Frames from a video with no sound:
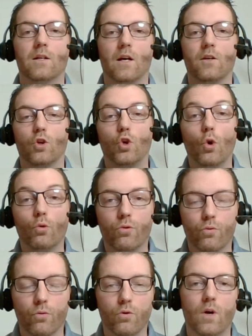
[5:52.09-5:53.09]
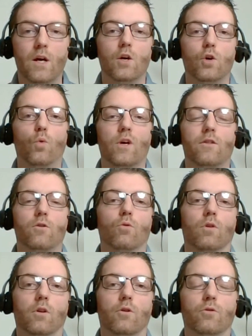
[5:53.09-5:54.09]
kind of go through with
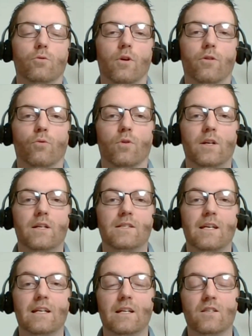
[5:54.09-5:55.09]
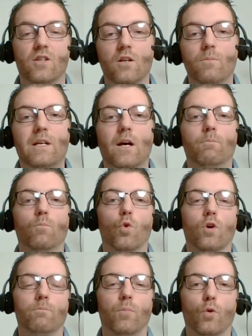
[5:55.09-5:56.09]
your local authorities. It, it's going to become
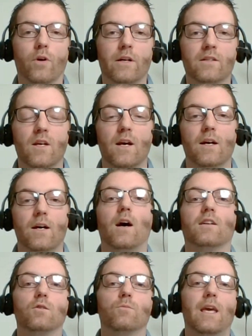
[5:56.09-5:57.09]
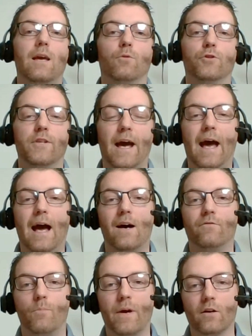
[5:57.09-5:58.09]
more important uh, to be able to
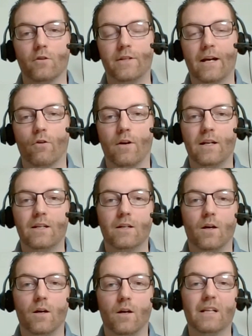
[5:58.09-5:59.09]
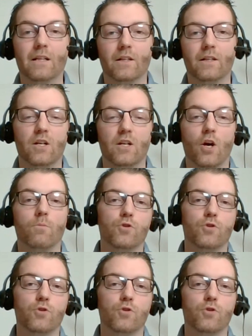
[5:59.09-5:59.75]
have apparel decorating ability at home.